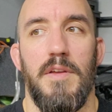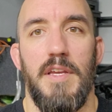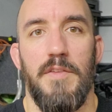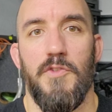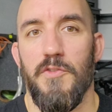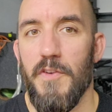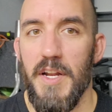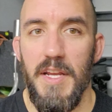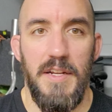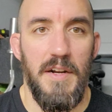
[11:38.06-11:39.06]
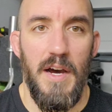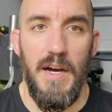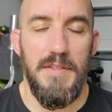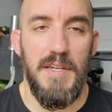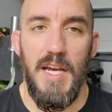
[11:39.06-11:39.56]
If you're fighting at an
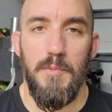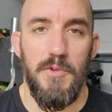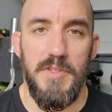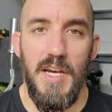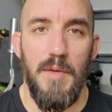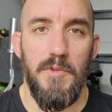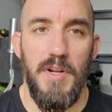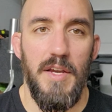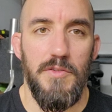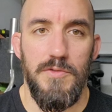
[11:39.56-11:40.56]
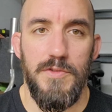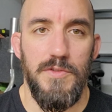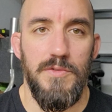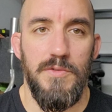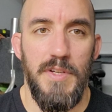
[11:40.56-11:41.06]
odd time or a time you're not used
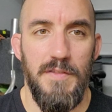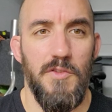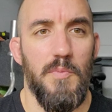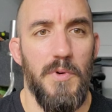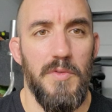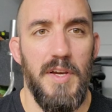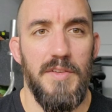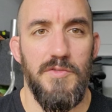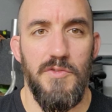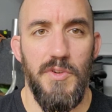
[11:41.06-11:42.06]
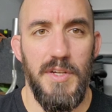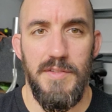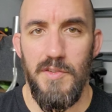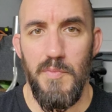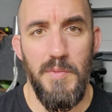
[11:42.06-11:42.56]
to, even though both guys are doing
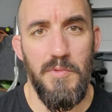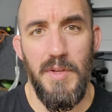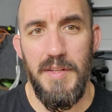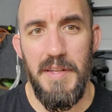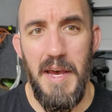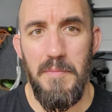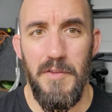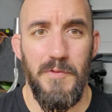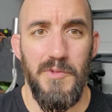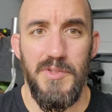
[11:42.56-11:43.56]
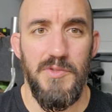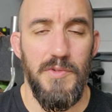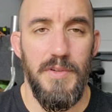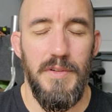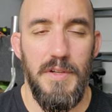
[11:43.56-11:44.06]
it, some people adapt differently
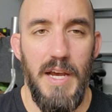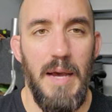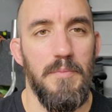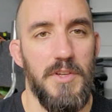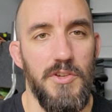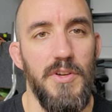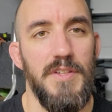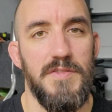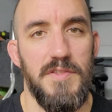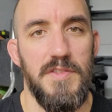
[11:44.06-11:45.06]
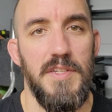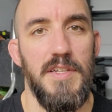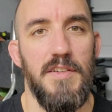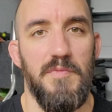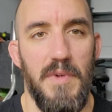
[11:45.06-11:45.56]
to it. I'm curious to
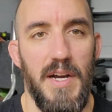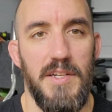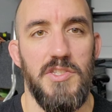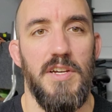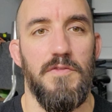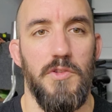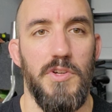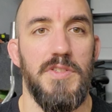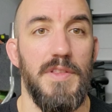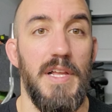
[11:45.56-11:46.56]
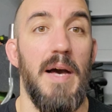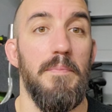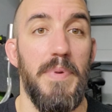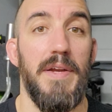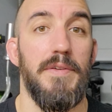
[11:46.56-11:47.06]
see if Makhachev looks a
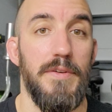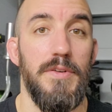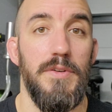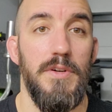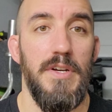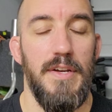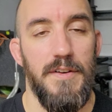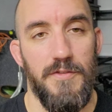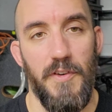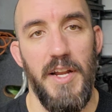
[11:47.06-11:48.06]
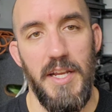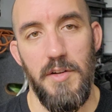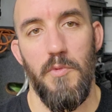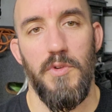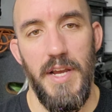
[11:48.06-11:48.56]
lot better fighting
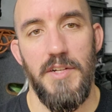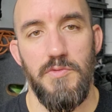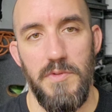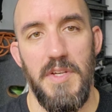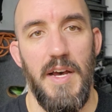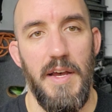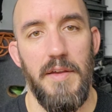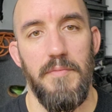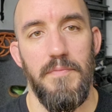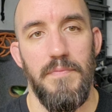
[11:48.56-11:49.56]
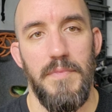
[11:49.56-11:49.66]
in a more natural time